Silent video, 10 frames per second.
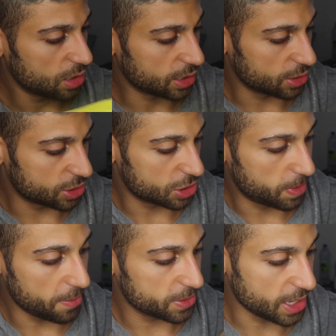Like there's this
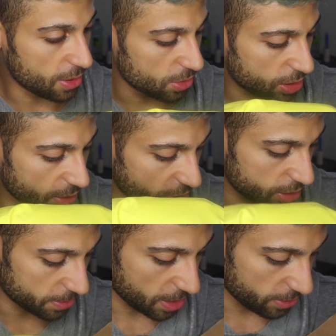paper towel
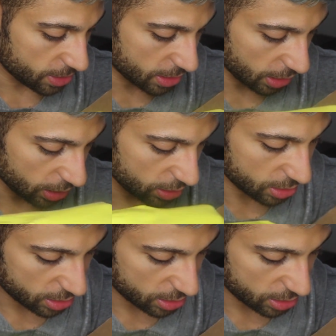covering up everything.